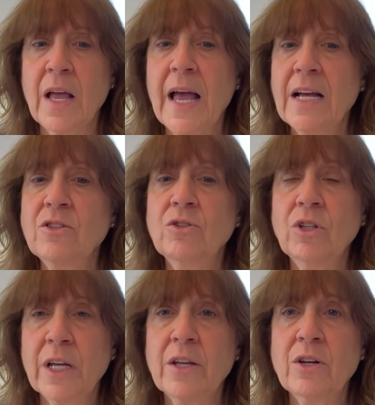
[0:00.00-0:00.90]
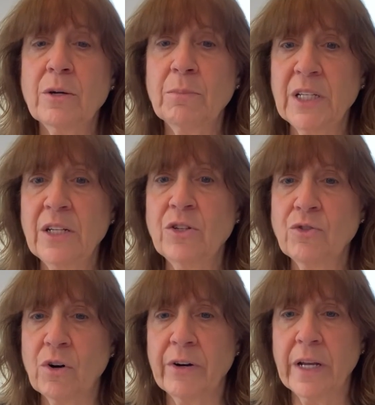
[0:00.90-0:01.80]
As you look at your completed
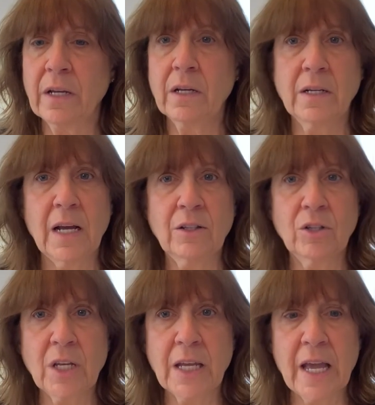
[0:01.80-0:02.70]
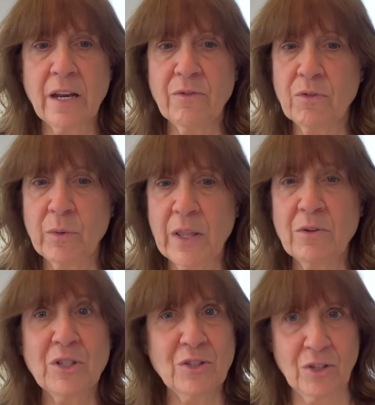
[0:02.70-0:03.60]
drawing, not looking at it for whether
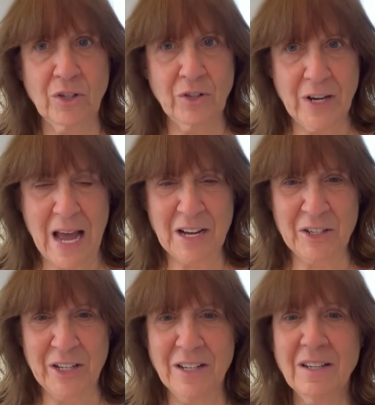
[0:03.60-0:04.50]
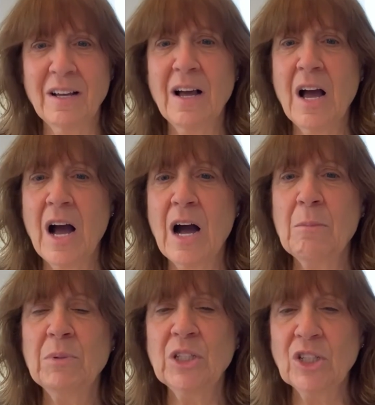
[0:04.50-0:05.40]
it's good or not good,
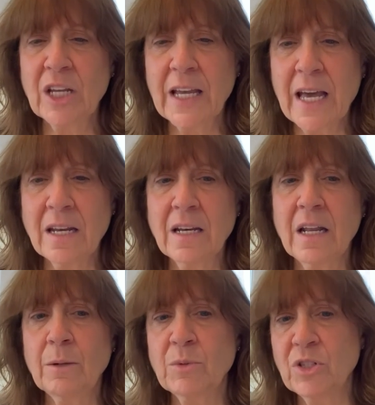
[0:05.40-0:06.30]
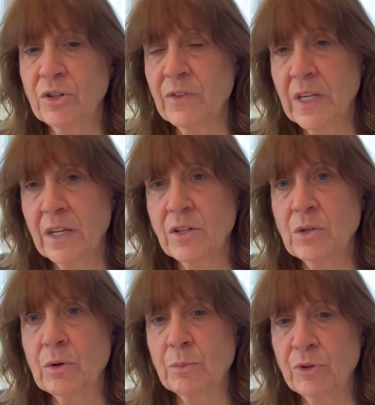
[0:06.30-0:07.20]
but looking at it and observing it
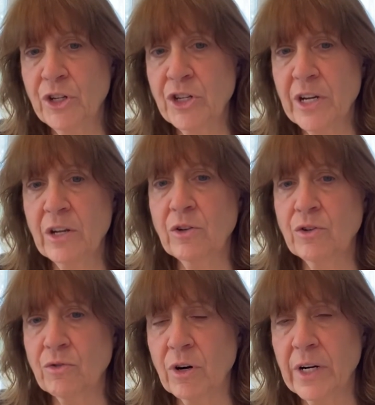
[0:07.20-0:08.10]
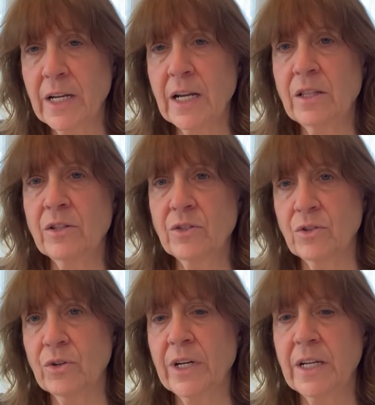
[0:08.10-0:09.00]
to appreciate your drawing and the
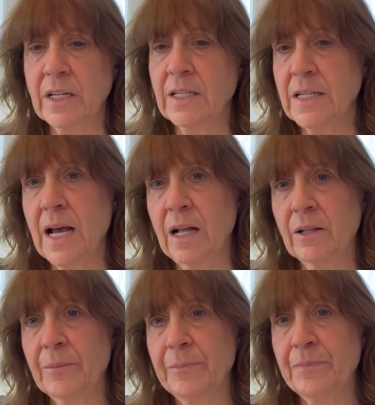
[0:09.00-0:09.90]
story it can tell.